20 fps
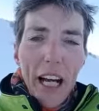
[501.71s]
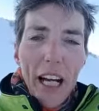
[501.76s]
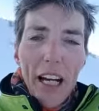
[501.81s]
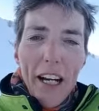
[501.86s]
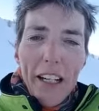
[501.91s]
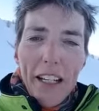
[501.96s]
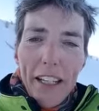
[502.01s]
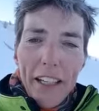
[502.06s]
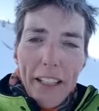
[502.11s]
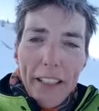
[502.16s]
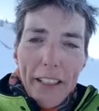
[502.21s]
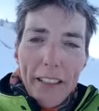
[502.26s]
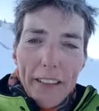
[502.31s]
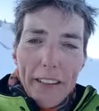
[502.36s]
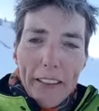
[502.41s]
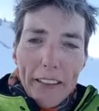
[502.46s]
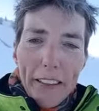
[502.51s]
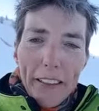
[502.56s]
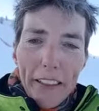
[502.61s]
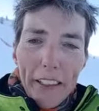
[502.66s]
I
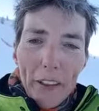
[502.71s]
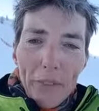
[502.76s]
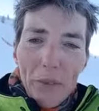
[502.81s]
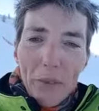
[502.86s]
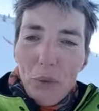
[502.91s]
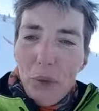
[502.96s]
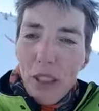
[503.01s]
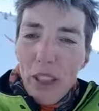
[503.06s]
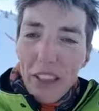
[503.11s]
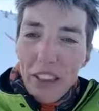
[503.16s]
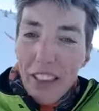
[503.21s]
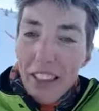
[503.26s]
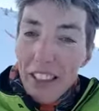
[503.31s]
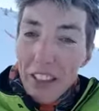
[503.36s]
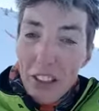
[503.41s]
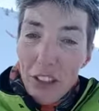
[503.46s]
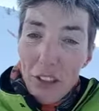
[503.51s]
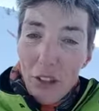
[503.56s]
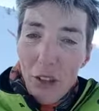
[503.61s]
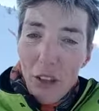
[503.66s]
can um, we can
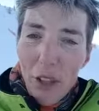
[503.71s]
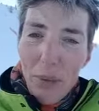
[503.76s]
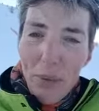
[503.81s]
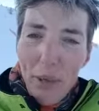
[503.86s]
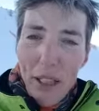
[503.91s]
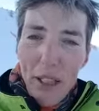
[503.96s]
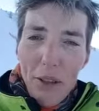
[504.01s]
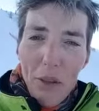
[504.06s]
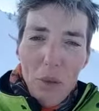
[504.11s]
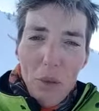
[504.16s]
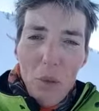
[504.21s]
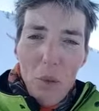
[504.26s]
then talk about